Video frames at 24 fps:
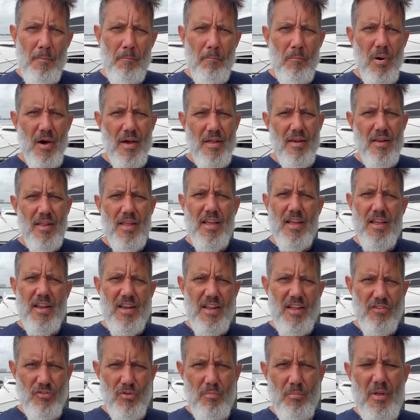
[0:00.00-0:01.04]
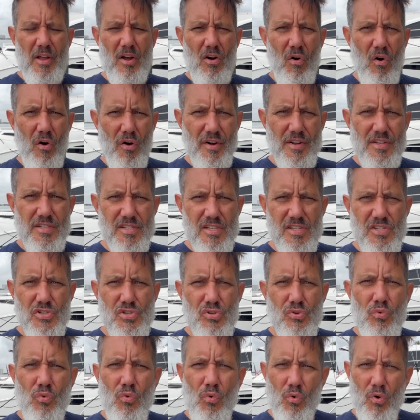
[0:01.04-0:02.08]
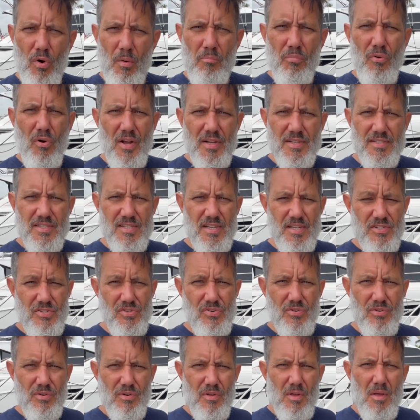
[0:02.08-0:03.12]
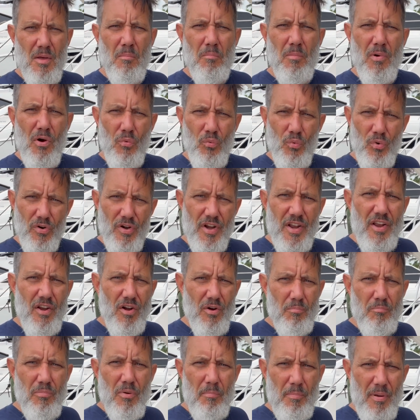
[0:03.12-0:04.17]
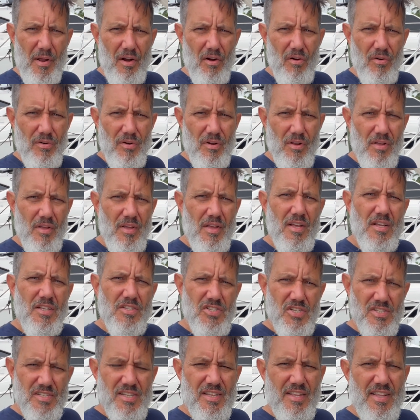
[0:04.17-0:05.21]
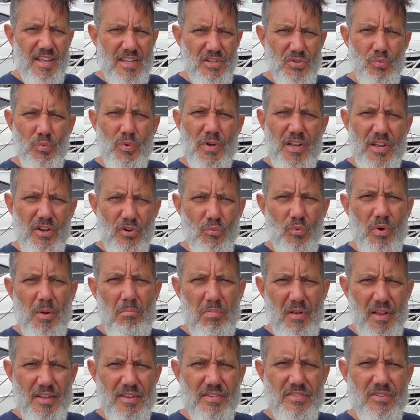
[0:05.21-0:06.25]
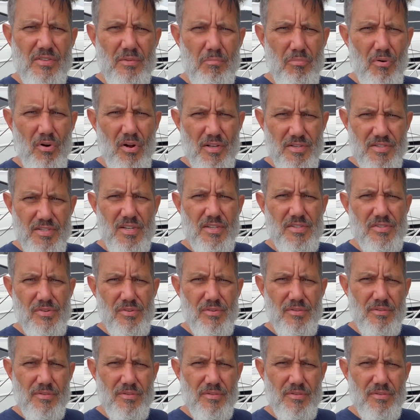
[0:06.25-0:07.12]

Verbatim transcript: but it could either be a harness issue or a processor. But we're here prepared just in case we need to replace the processor.